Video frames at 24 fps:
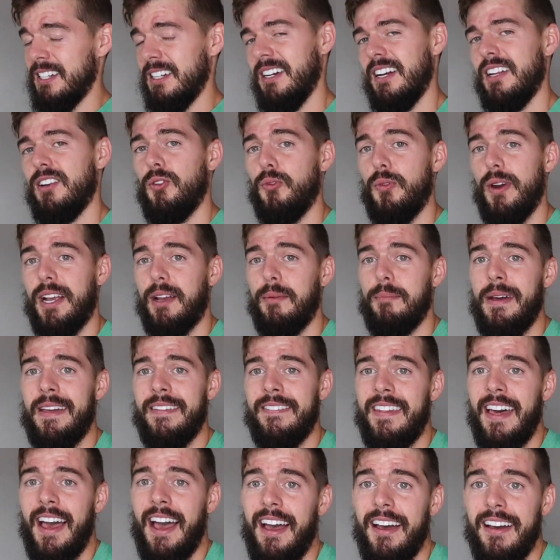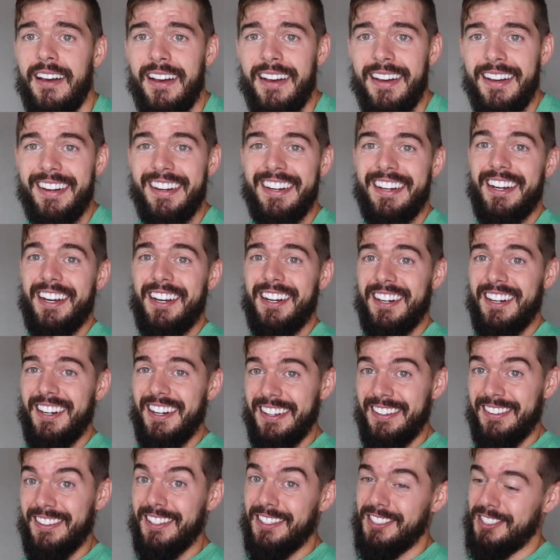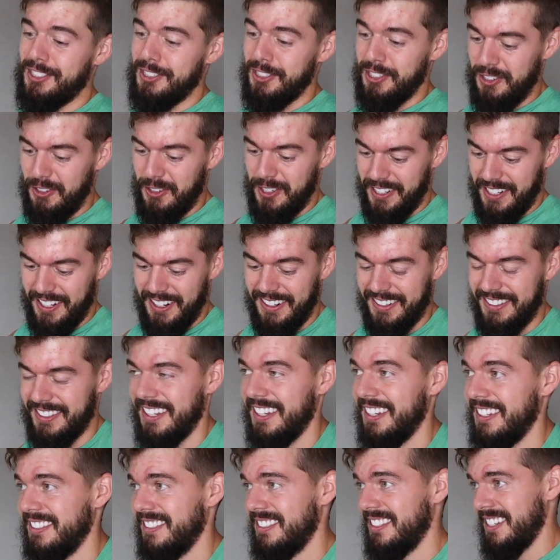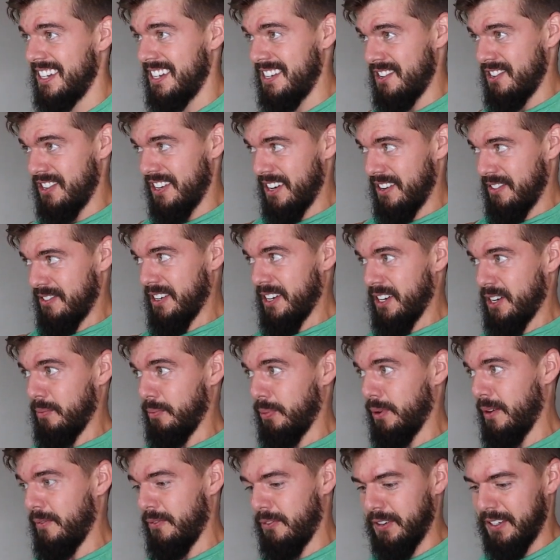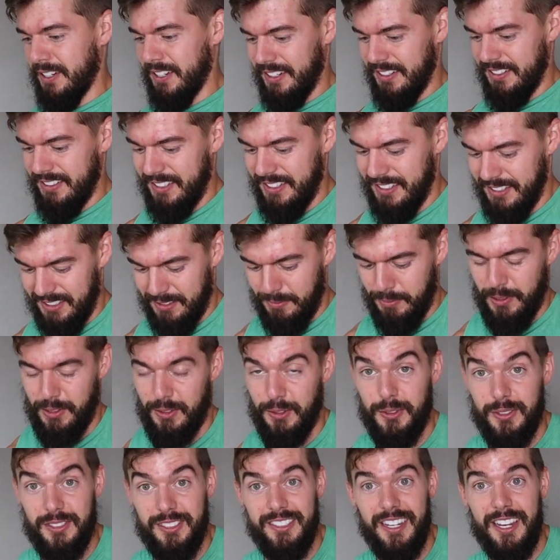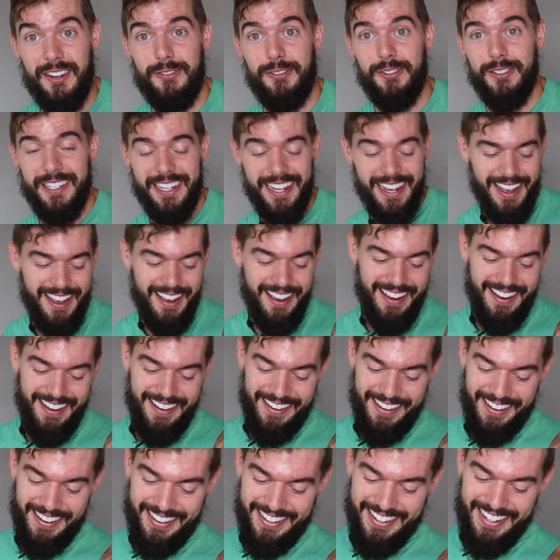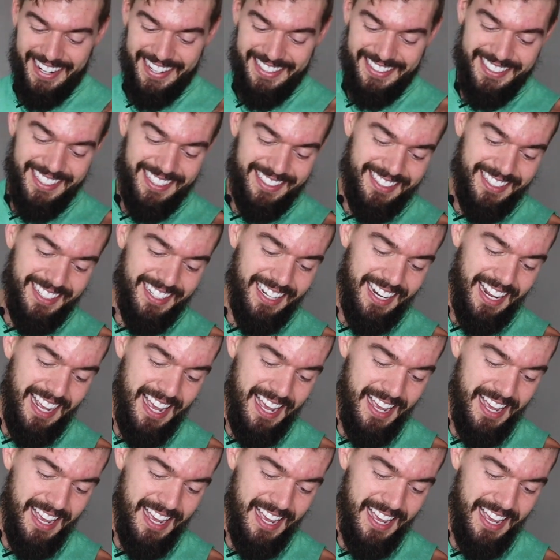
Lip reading: I don't recommend that unless you're doing a contest and you're getting ready to prep for a contest, but do it safely. All right, guys, that's it.